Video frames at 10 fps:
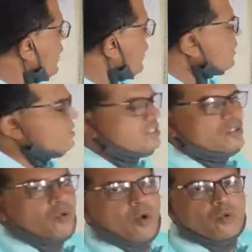
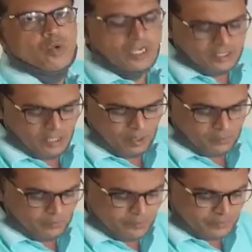is congruent
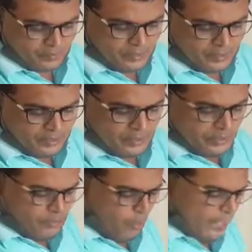now.
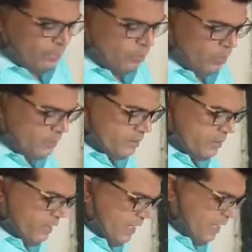Point O,
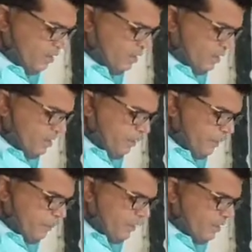here
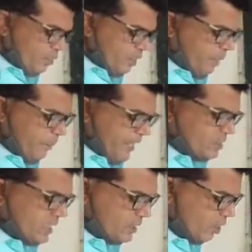perpendicular
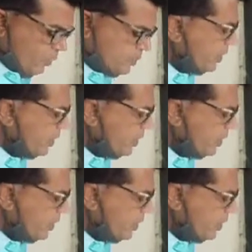bisector of